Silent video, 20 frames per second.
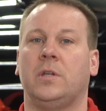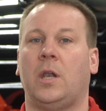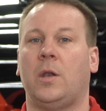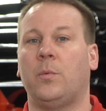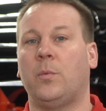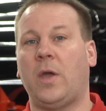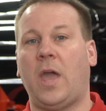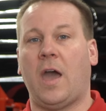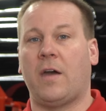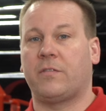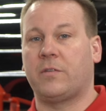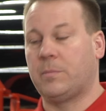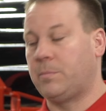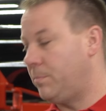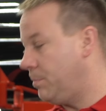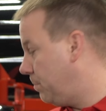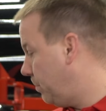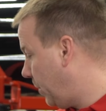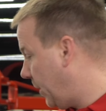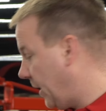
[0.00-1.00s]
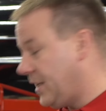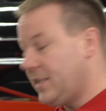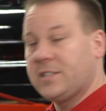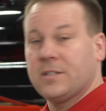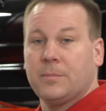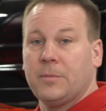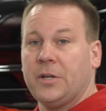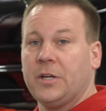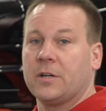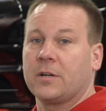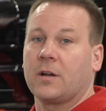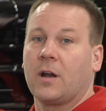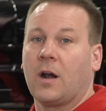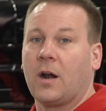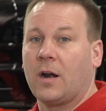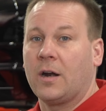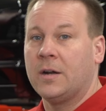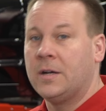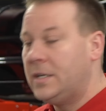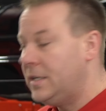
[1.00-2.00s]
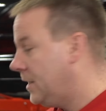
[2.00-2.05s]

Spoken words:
and we have to place them in your car.